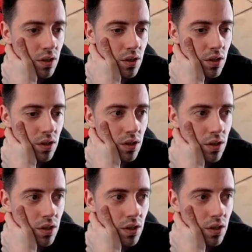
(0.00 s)

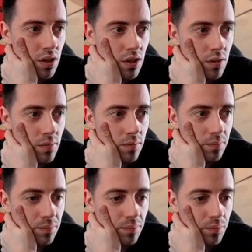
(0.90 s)

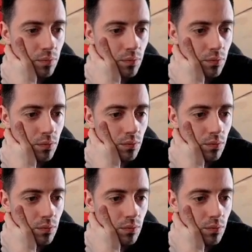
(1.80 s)
Nothing is said.